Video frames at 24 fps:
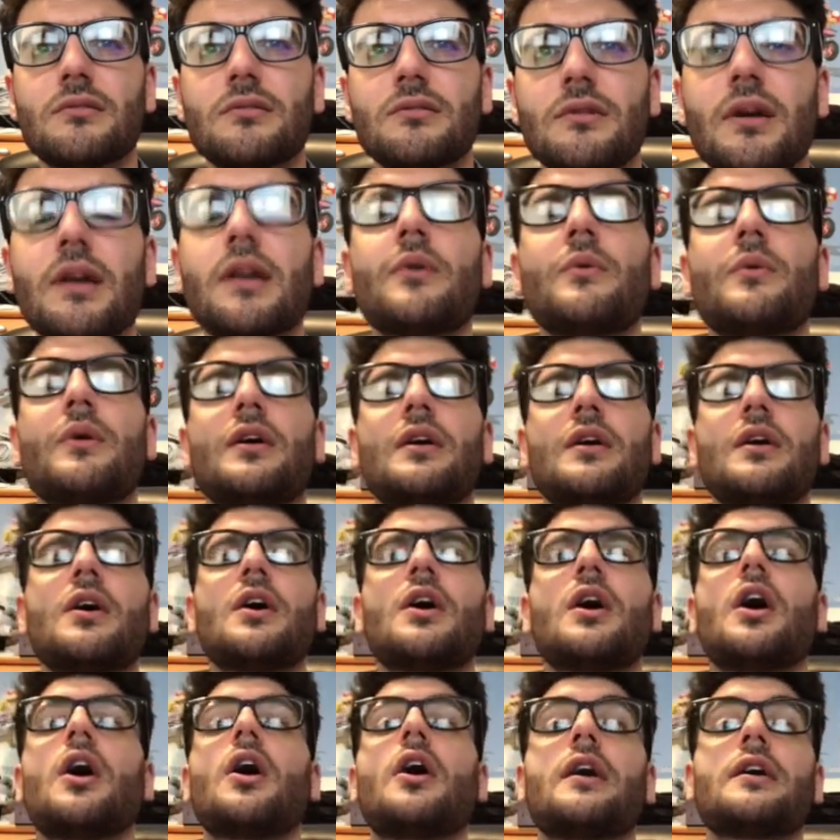Anyway,
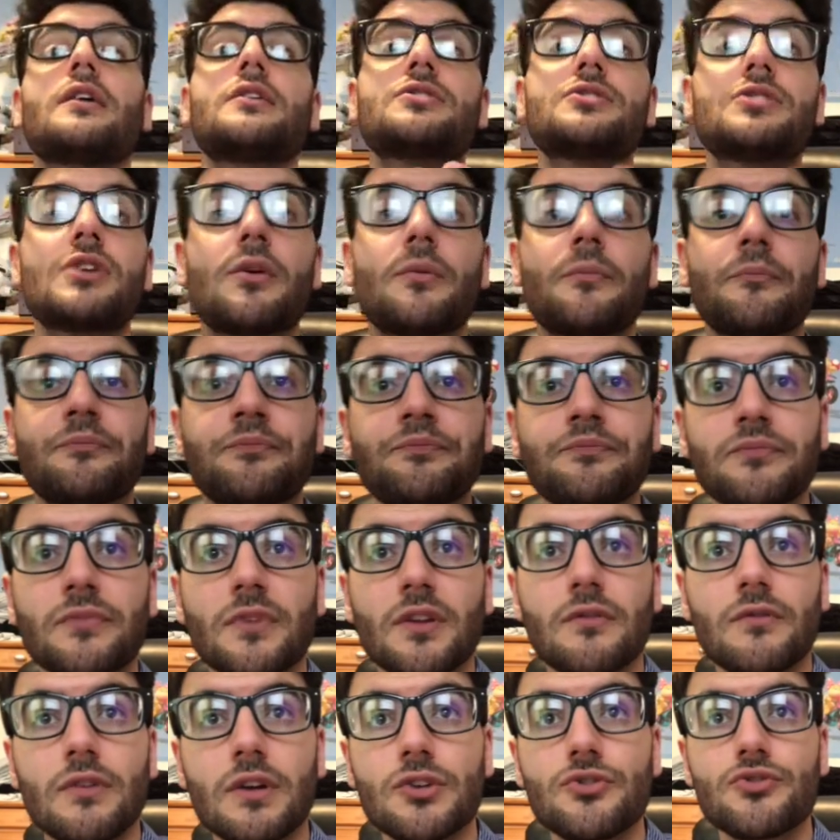alright, so
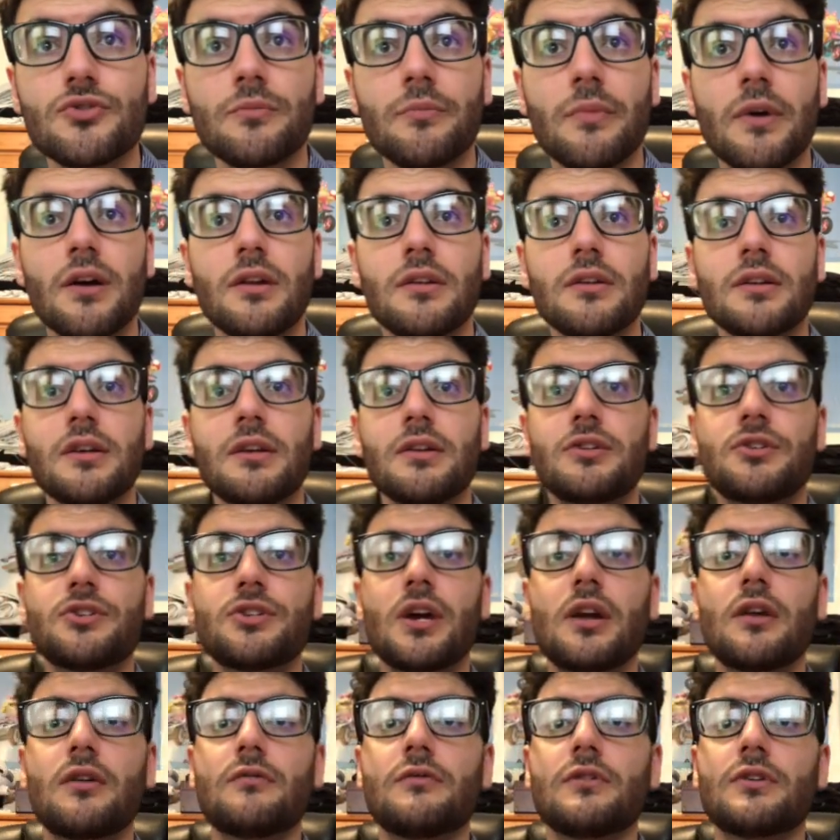Victory Bell lead,
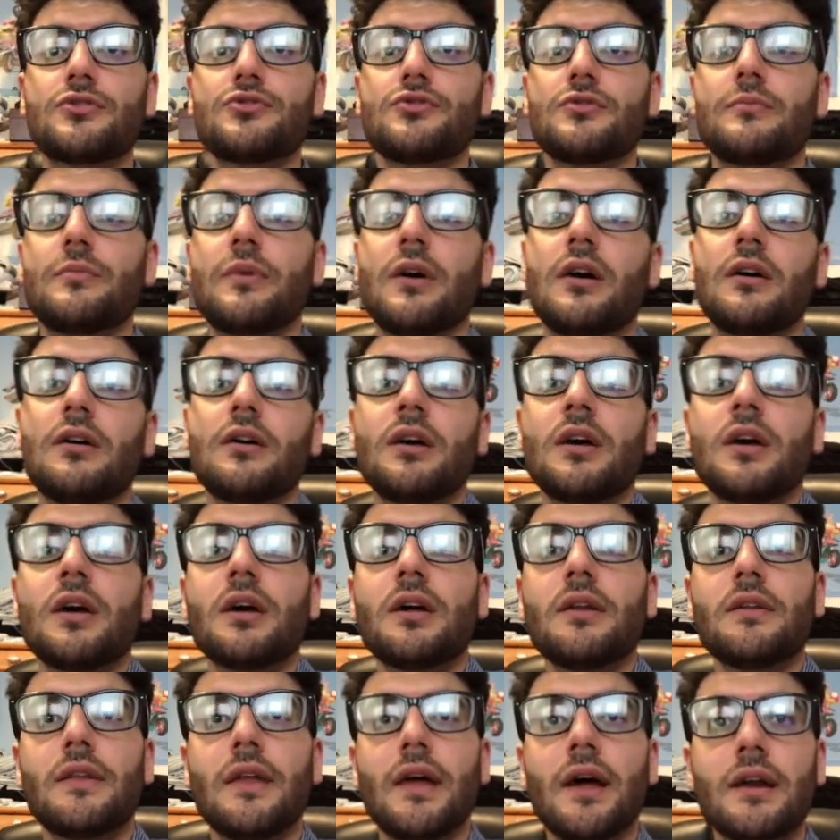Shadow Victory Bell.
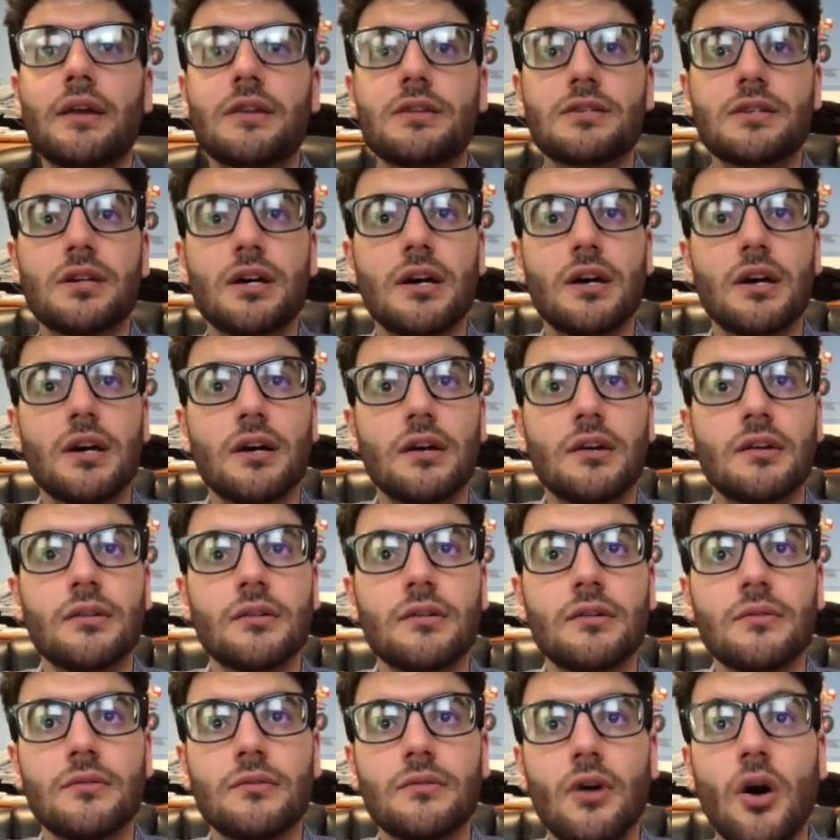That is,
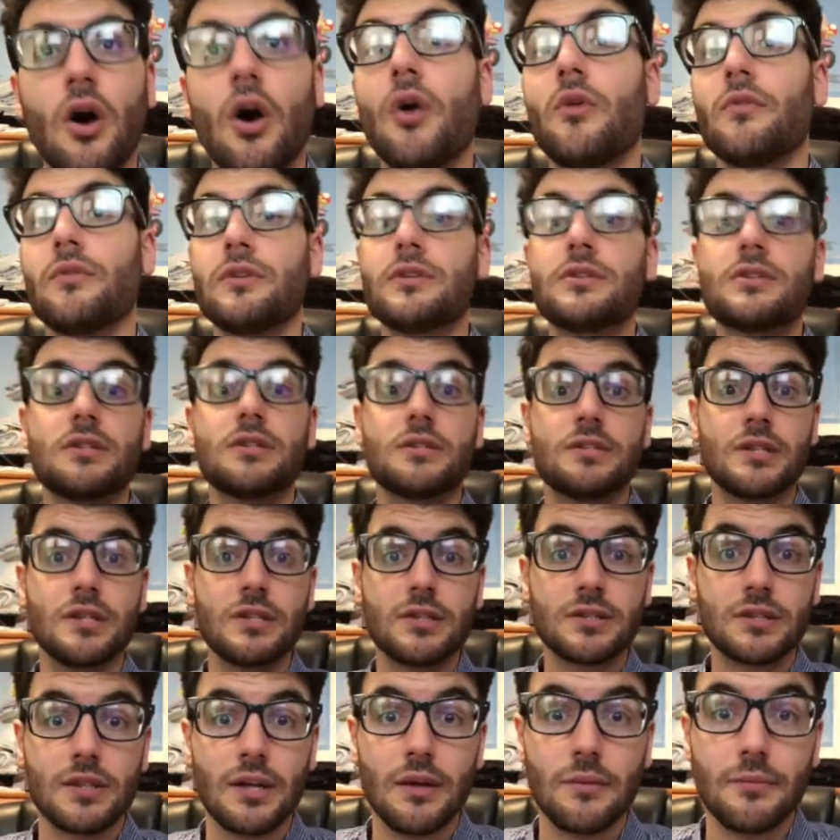this is
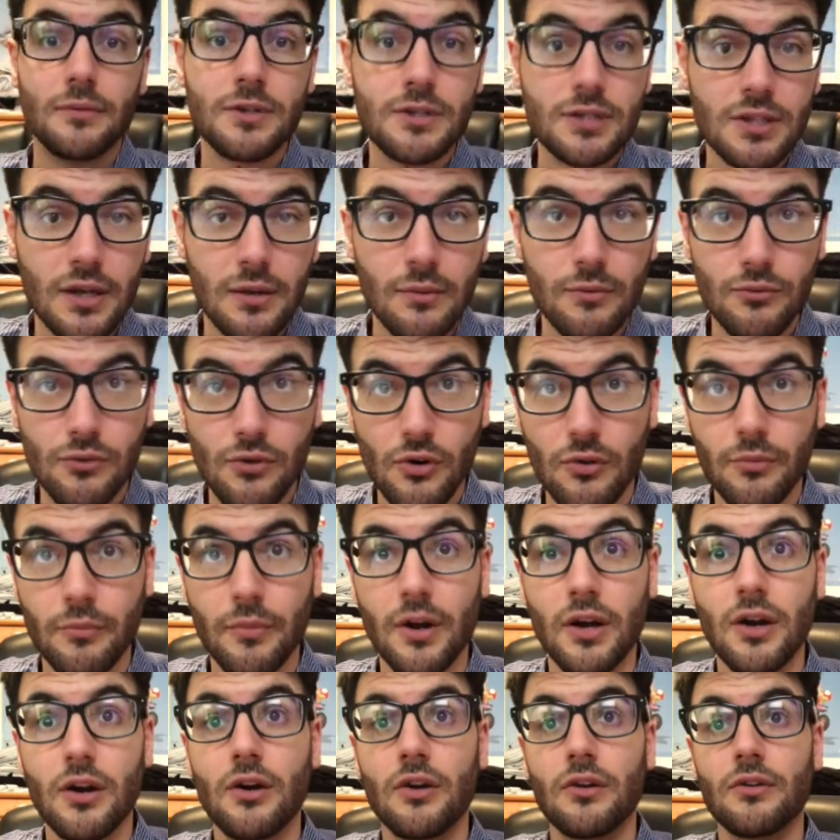this game. This game broke my
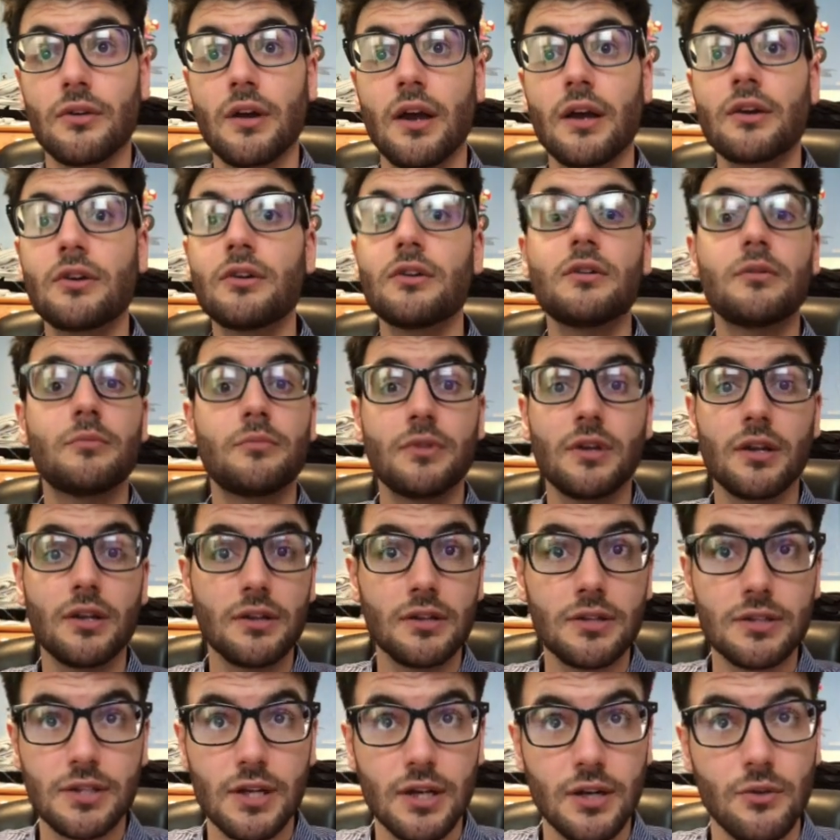heart. I couldn't have played
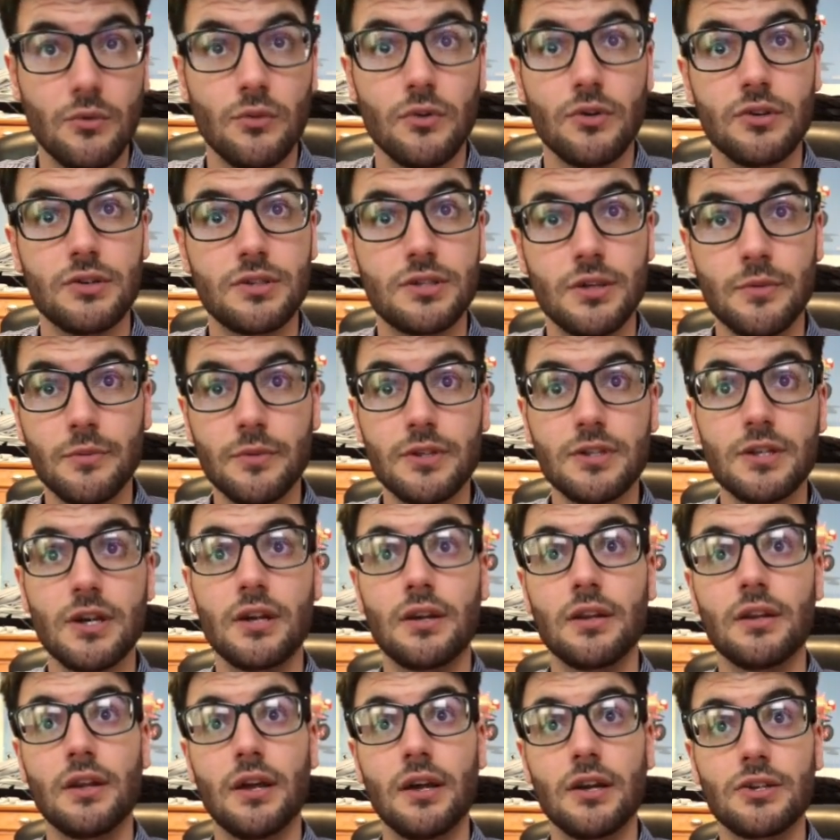this any worse. Let me tell
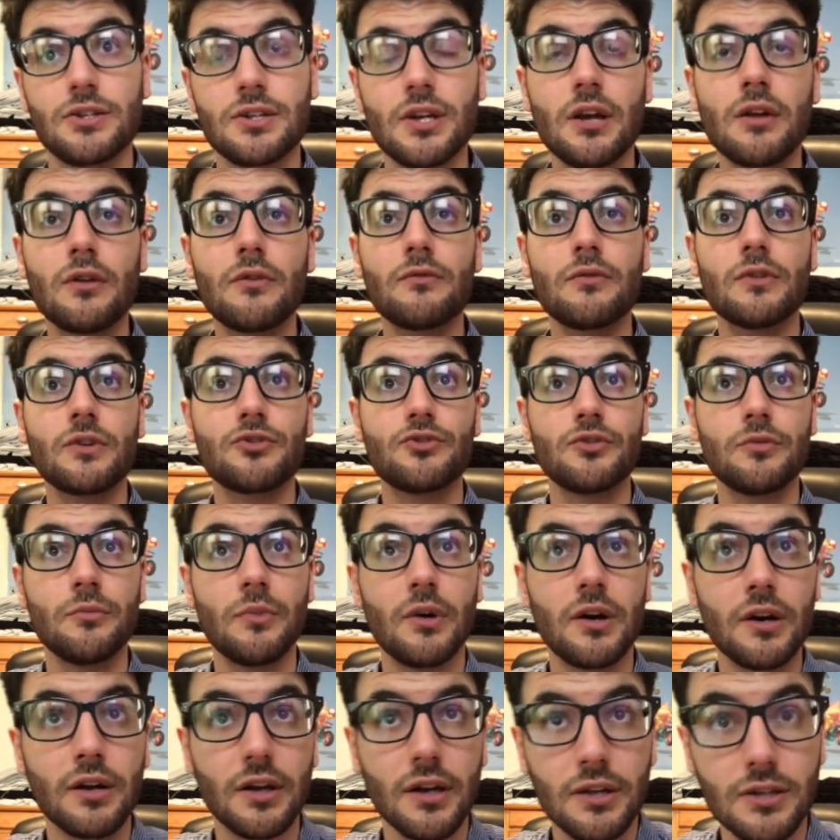you that. Shadow Victory
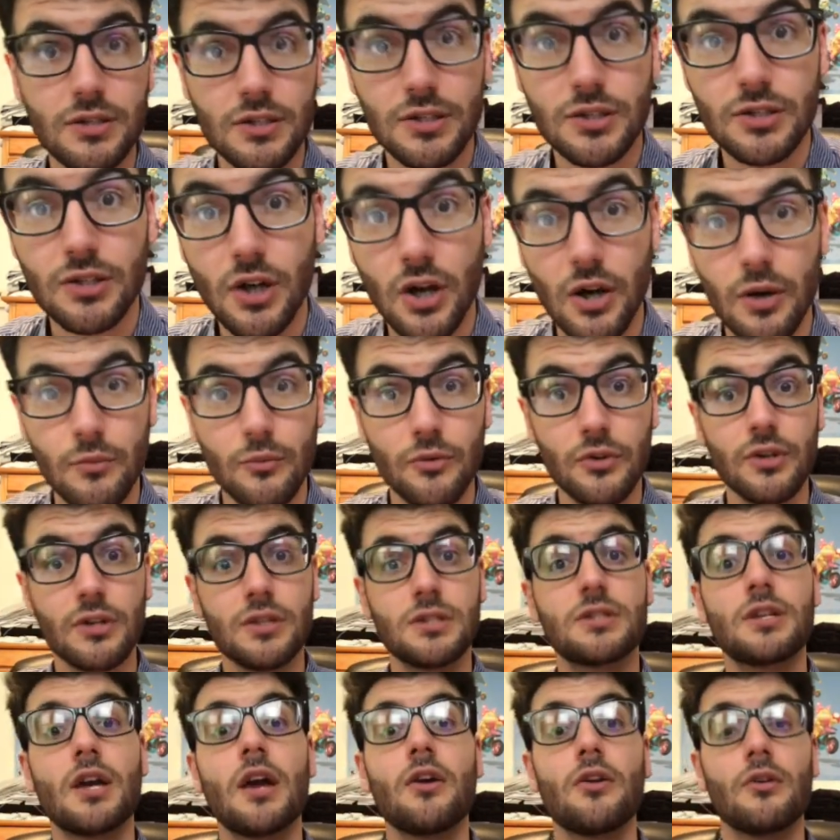Bell against a Skarmory is
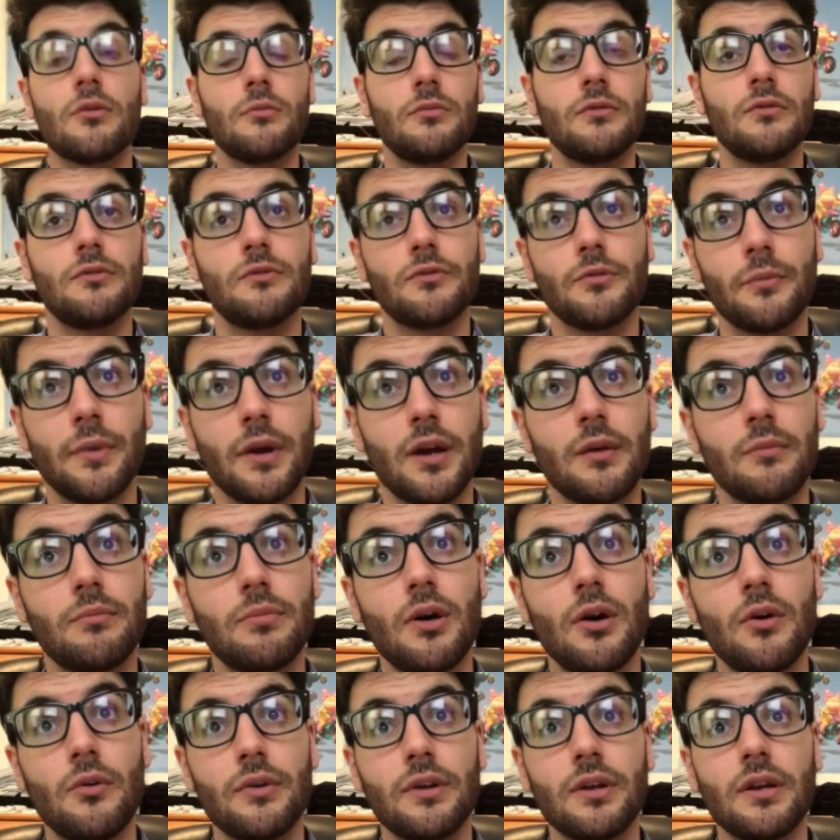terrible for my
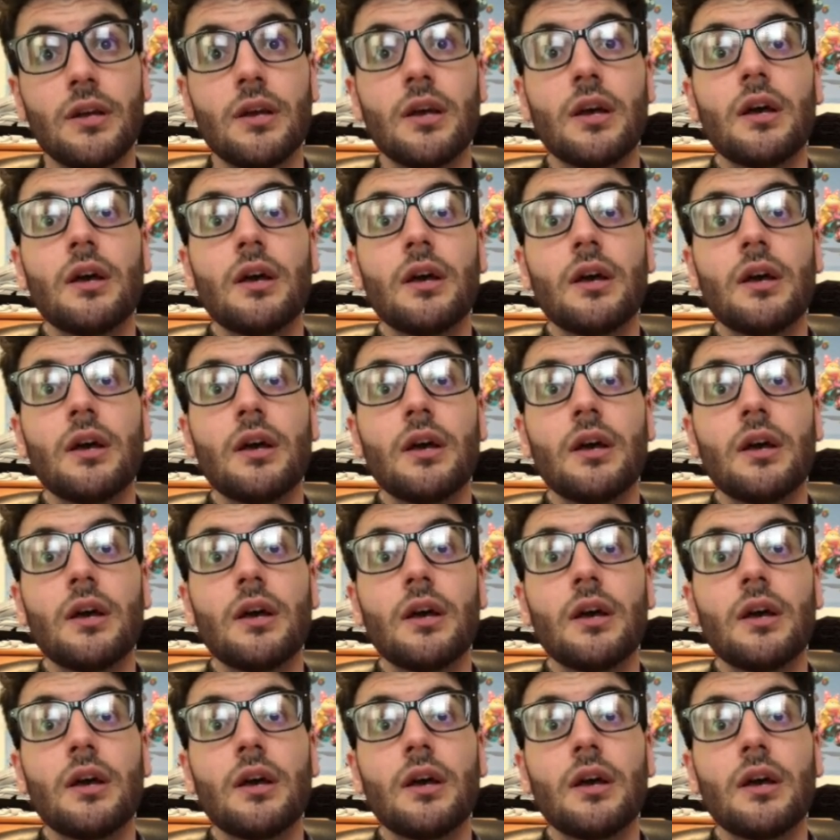opponent.